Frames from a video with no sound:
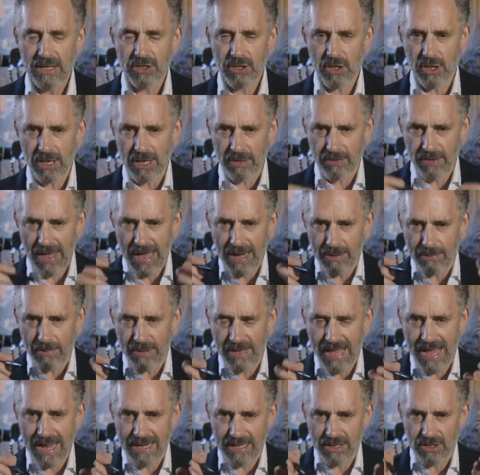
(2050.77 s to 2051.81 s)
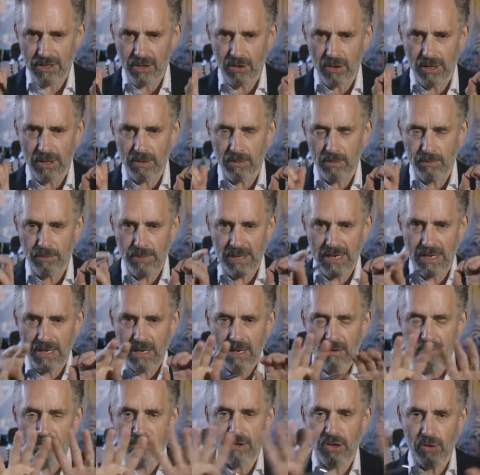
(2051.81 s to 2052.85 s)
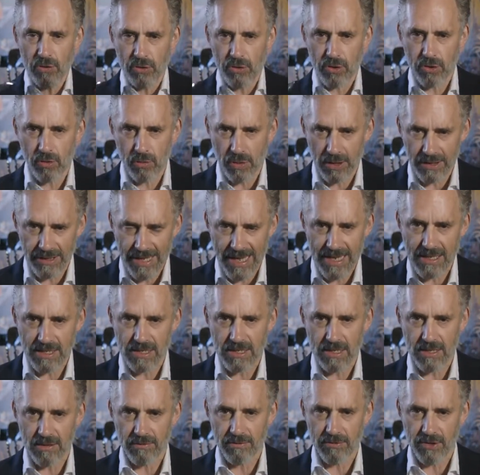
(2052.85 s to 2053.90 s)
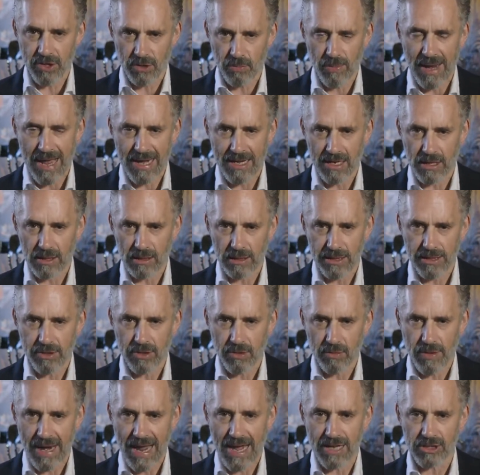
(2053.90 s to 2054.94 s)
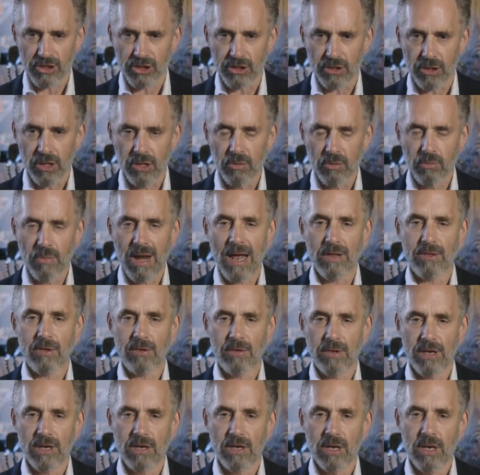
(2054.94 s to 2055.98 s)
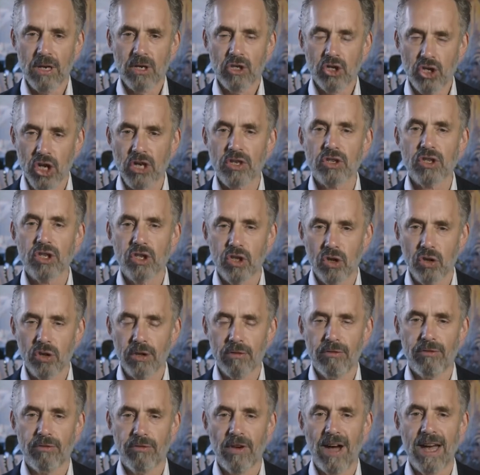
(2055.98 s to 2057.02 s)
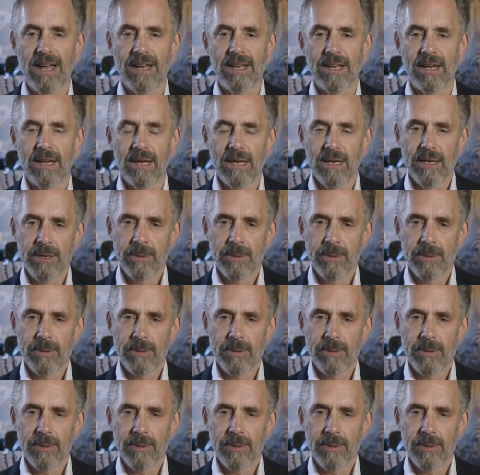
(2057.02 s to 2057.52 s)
That is going to be viewed through a lens of tyrannical interaction rather than just good fun.